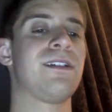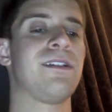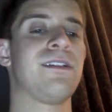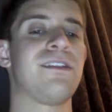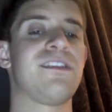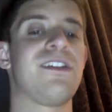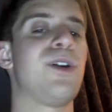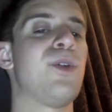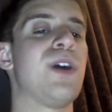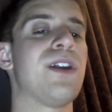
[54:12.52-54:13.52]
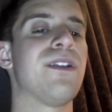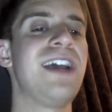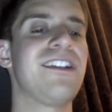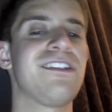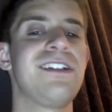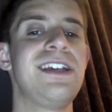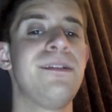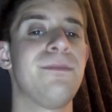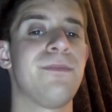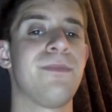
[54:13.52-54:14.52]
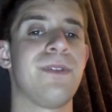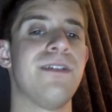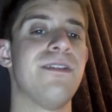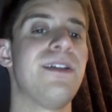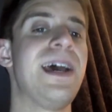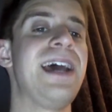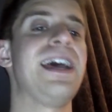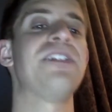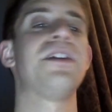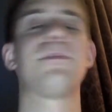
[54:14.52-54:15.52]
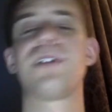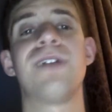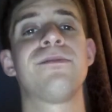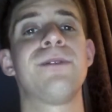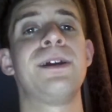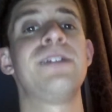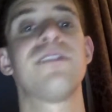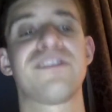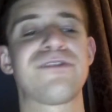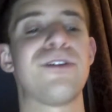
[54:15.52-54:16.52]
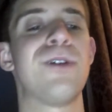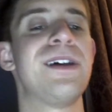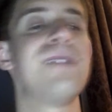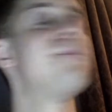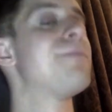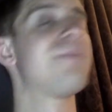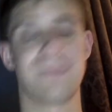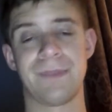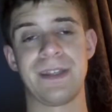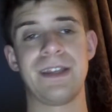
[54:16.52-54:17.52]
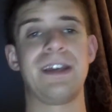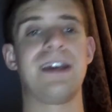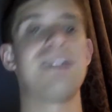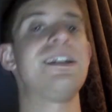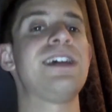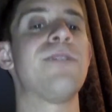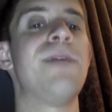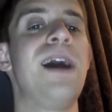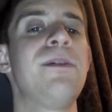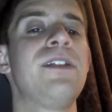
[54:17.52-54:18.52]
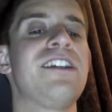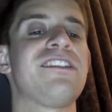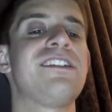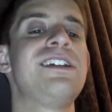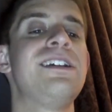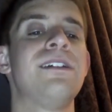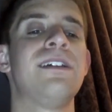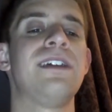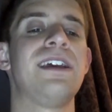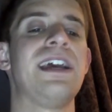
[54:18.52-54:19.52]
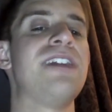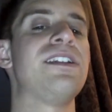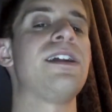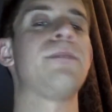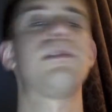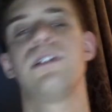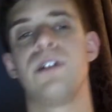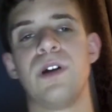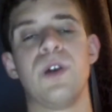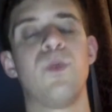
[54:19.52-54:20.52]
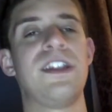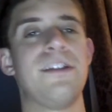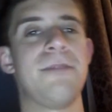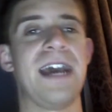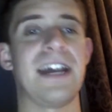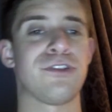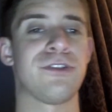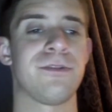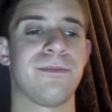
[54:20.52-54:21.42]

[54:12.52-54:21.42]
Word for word: So Lashley then ended up covering Strowman. And there you go. Bobby Lashley ended up winning the match.